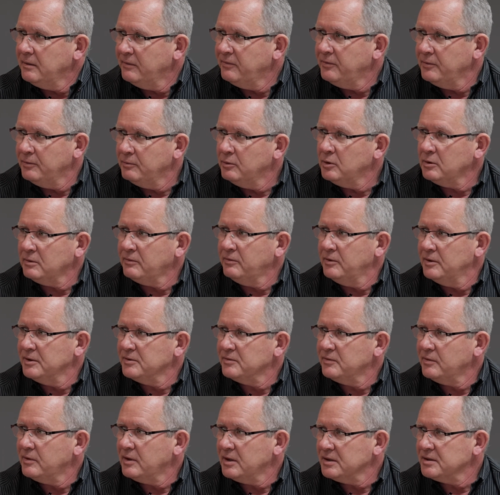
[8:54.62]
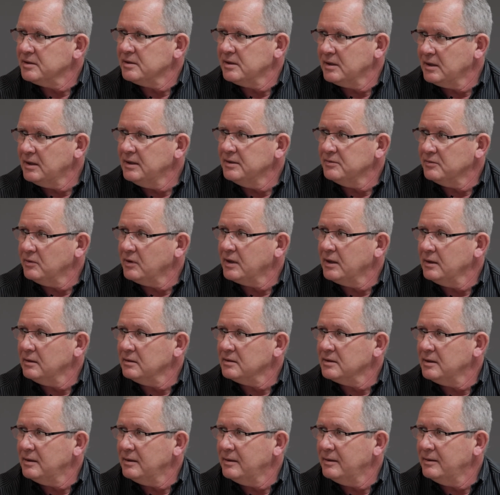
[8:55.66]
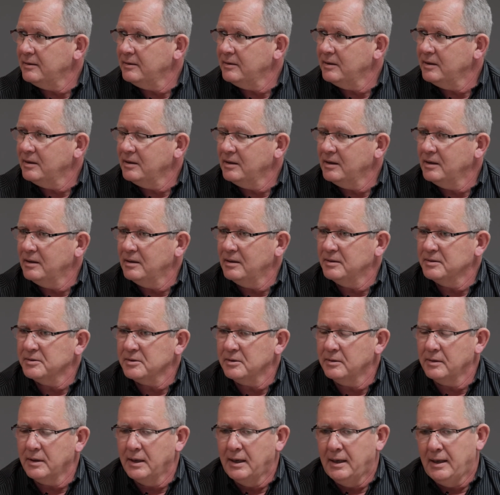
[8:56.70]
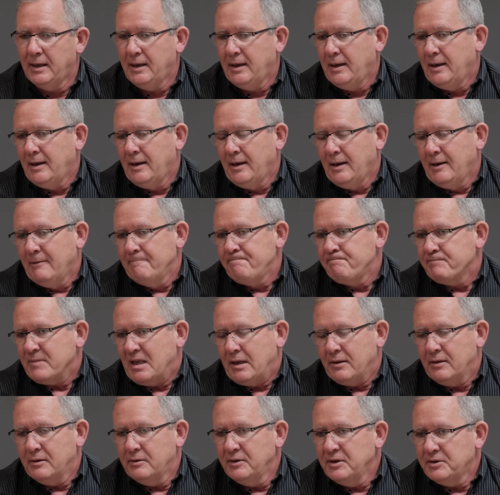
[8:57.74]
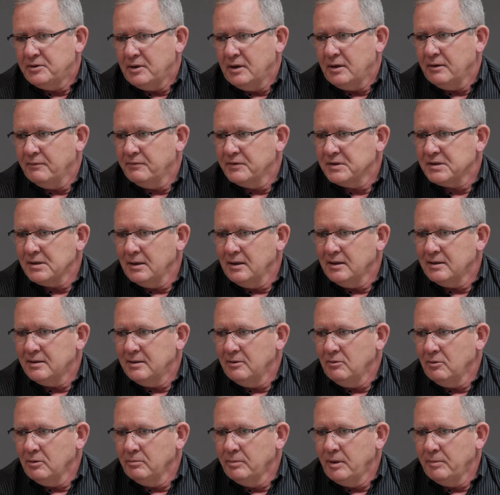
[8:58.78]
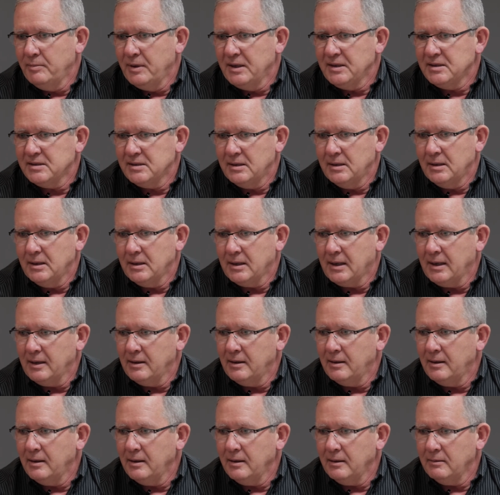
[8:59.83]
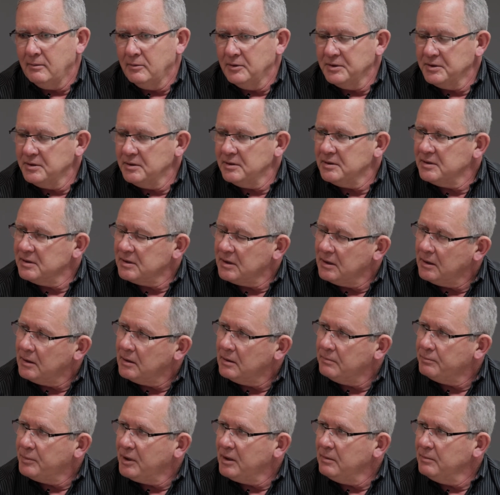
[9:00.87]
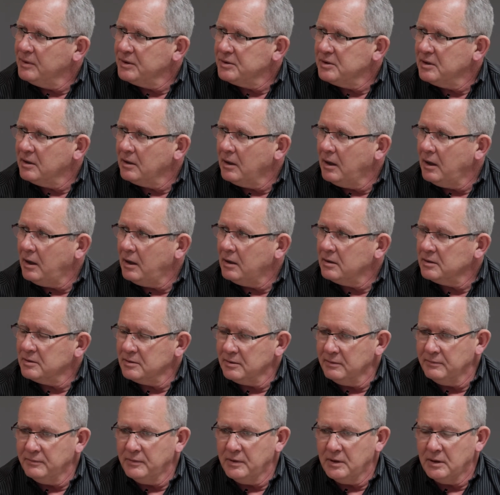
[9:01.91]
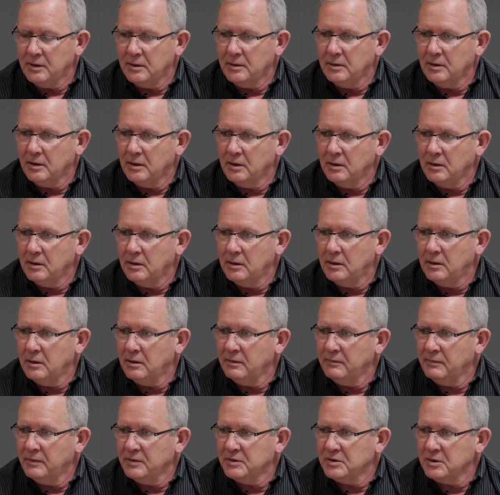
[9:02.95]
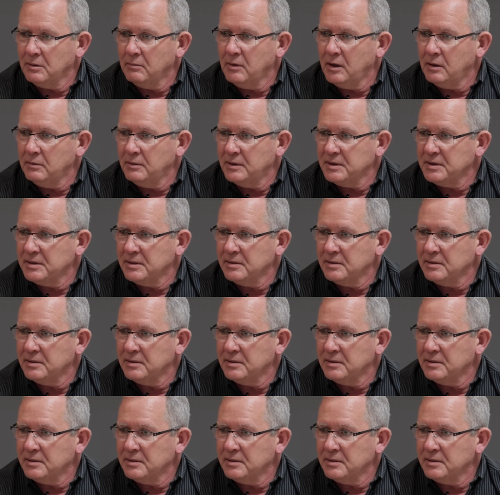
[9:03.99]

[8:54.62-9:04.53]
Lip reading: world first for us, at least for Caltire and so on. The retreading facility will be based in Cananea, which is pretty much in the heart of the Chihuahua